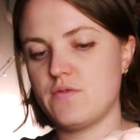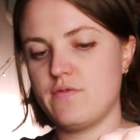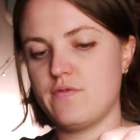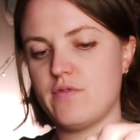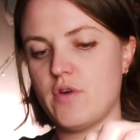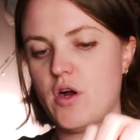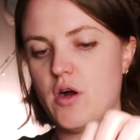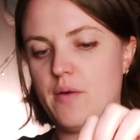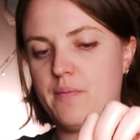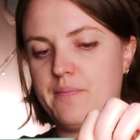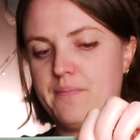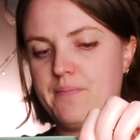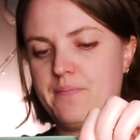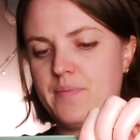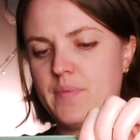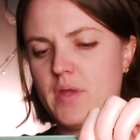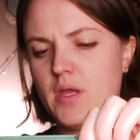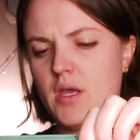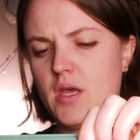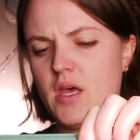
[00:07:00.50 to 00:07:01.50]

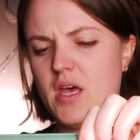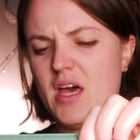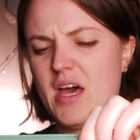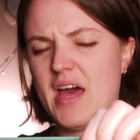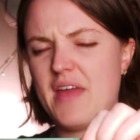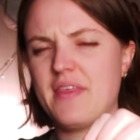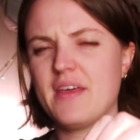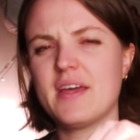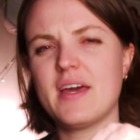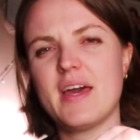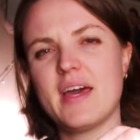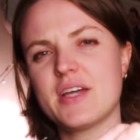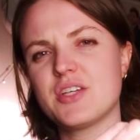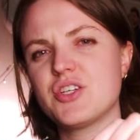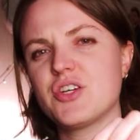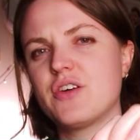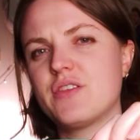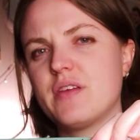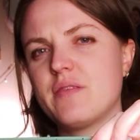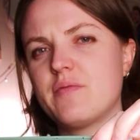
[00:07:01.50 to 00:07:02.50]
from, I think I
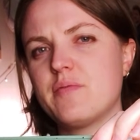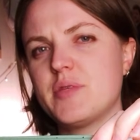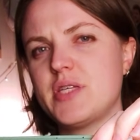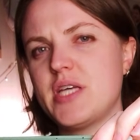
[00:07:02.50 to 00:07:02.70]
actually got them from